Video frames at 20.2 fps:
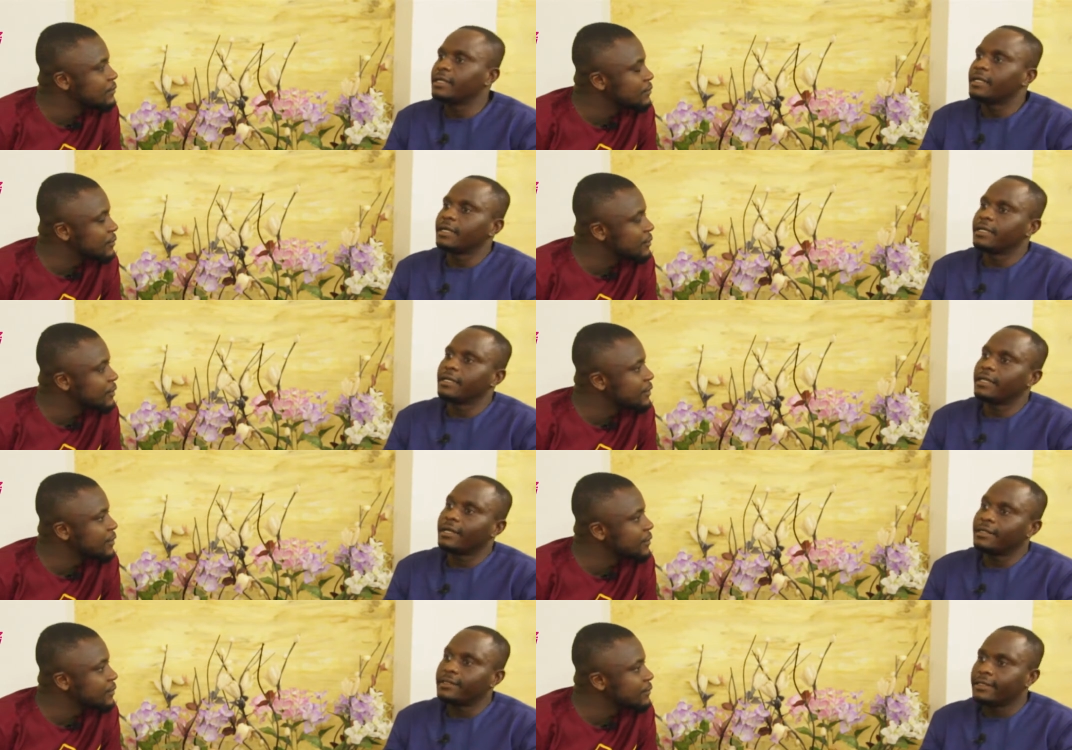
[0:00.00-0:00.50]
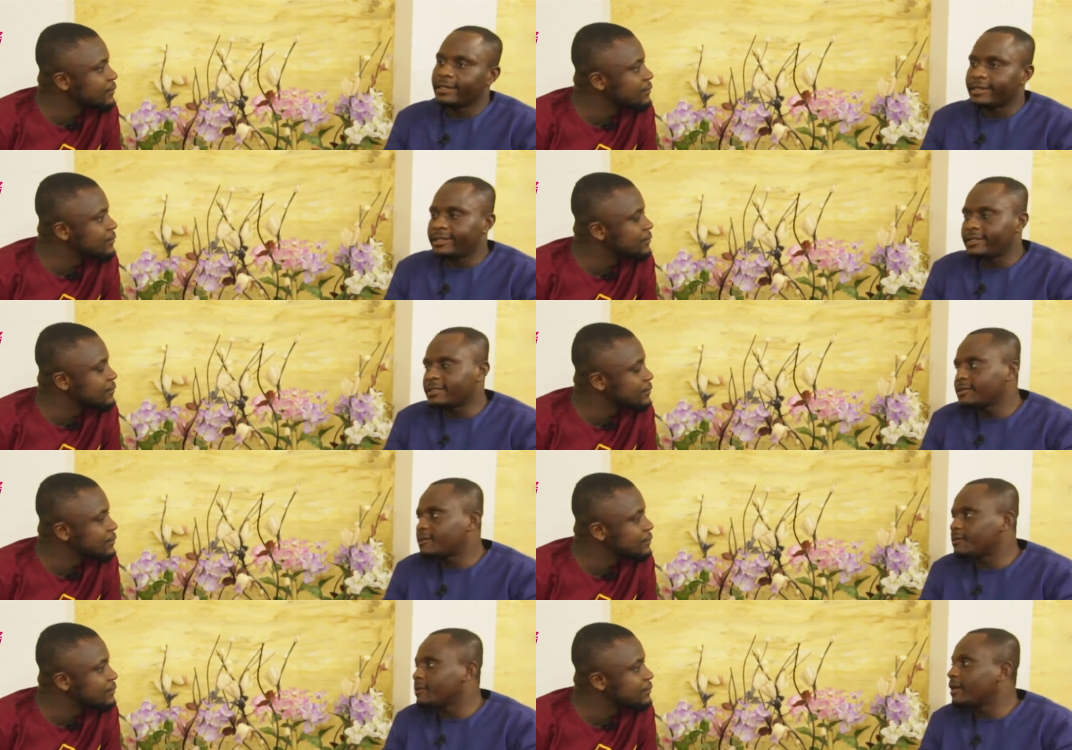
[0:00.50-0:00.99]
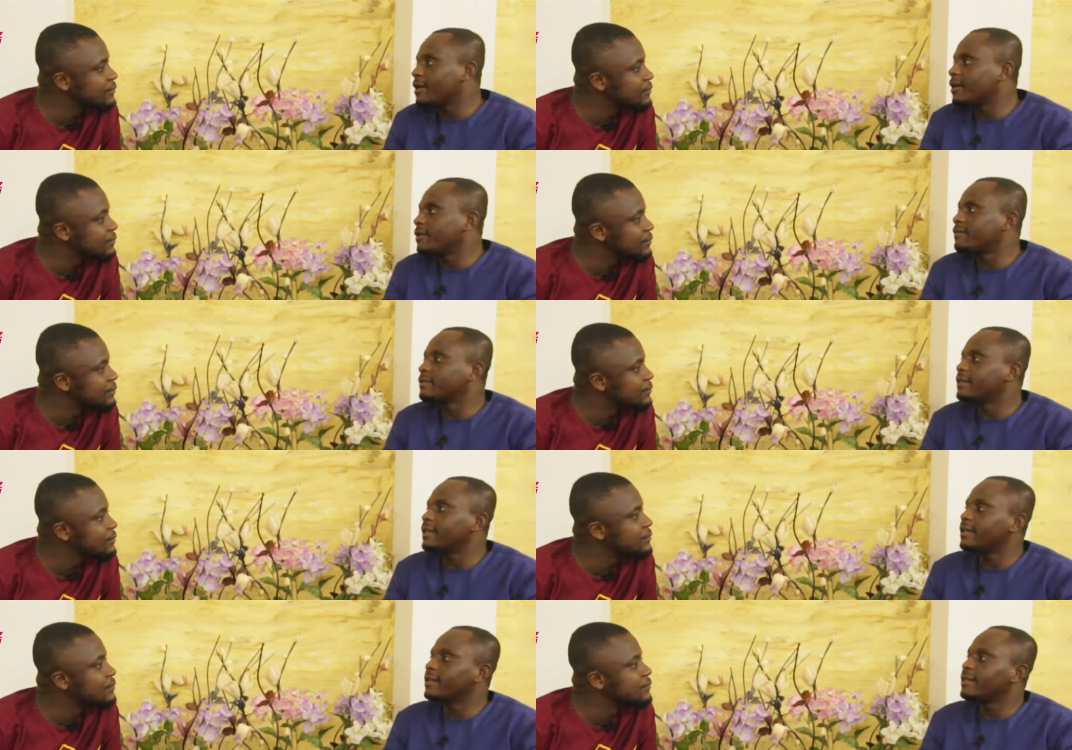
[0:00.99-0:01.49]
Speaker 1: And under it, we
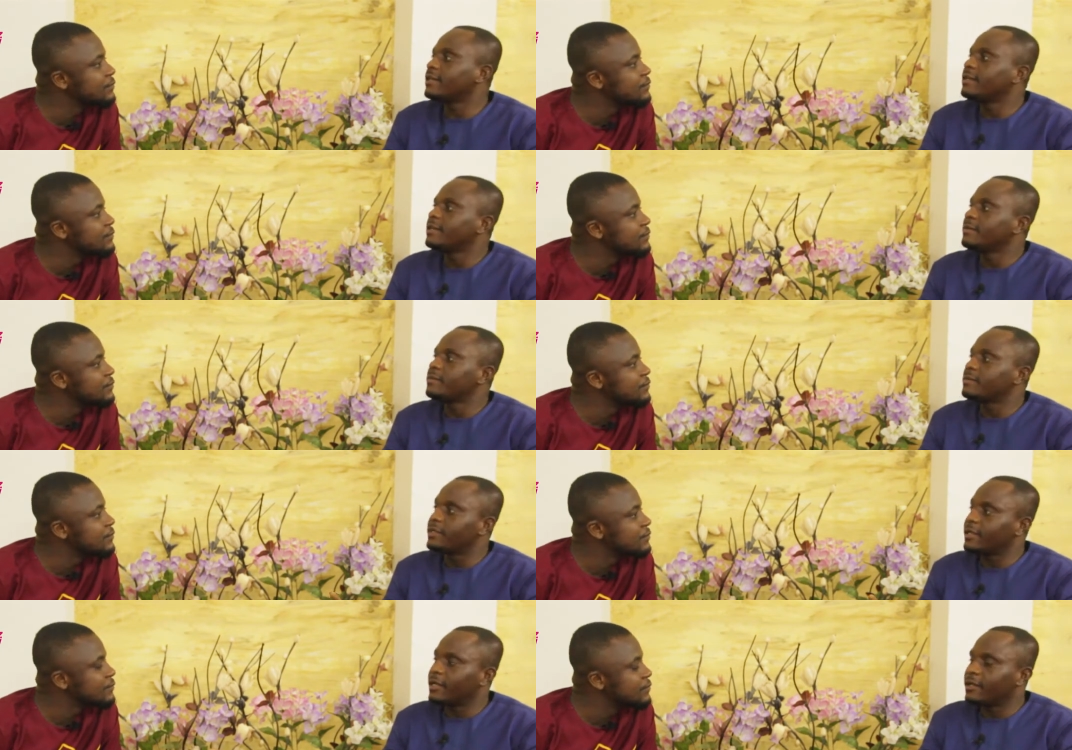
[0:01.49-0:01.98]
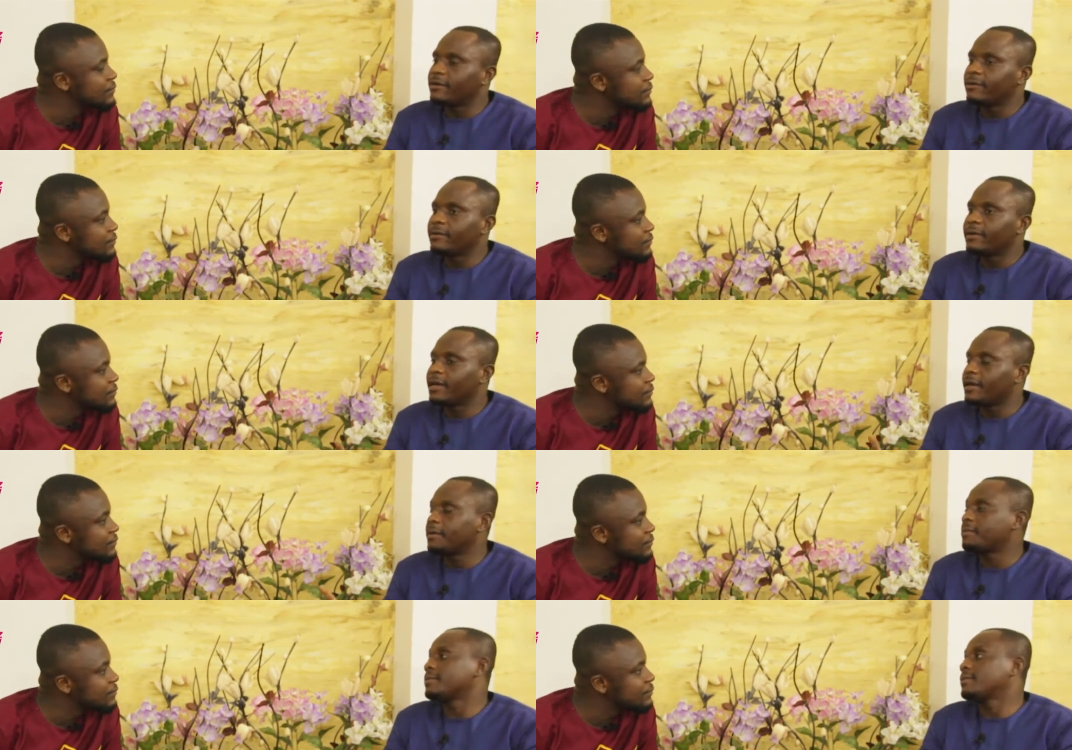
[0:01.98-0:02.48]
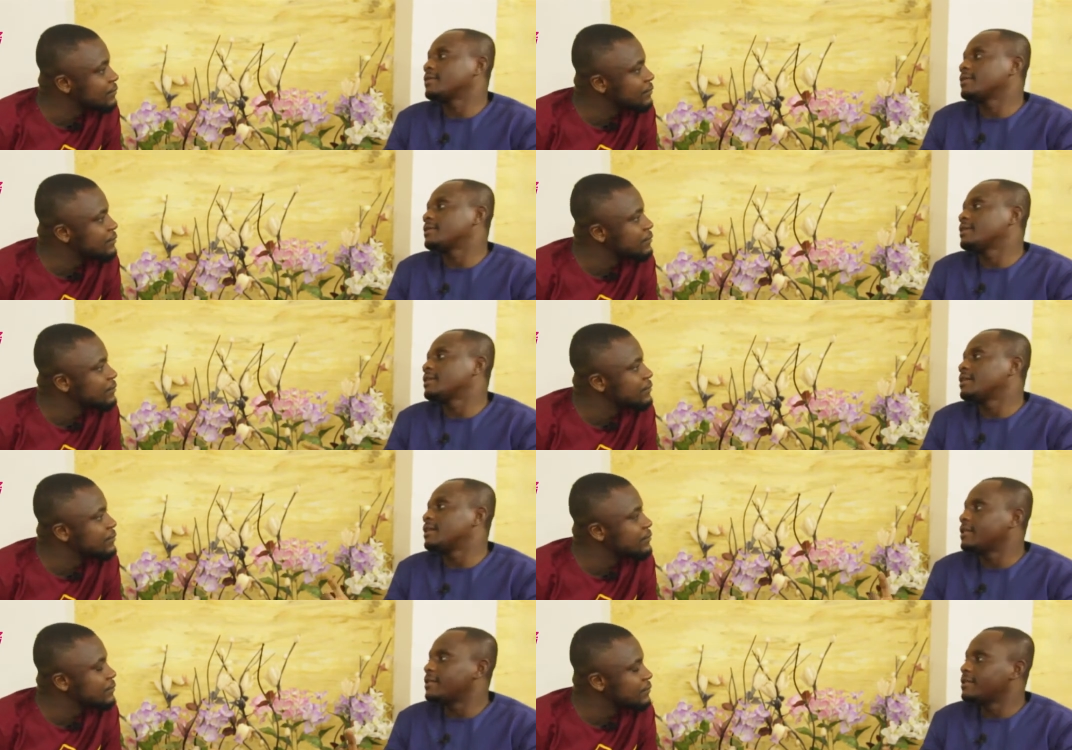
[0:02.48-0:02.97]
have the piano, harp,
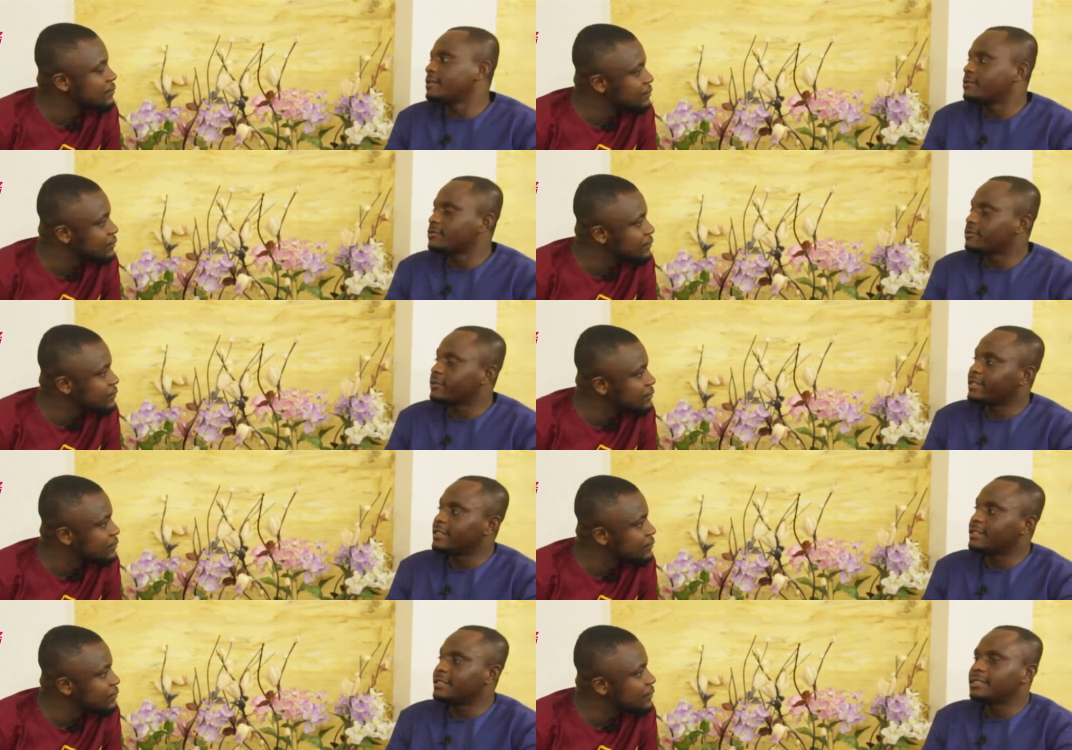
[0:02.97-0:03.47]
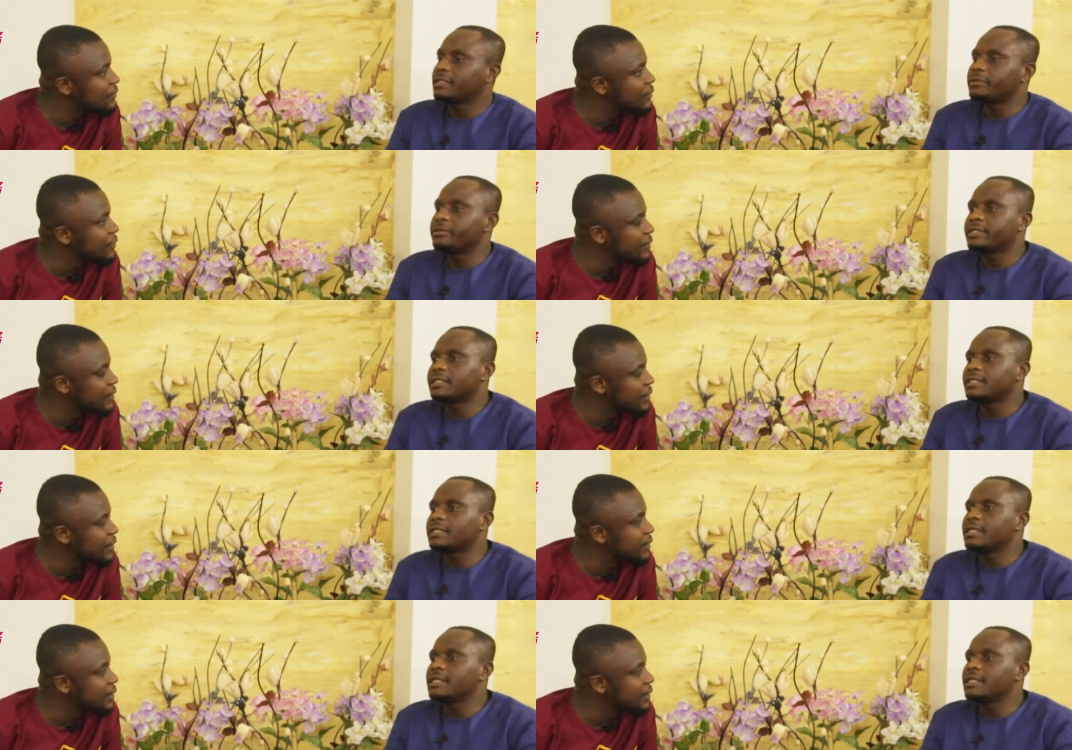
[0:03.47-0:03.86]
and string series.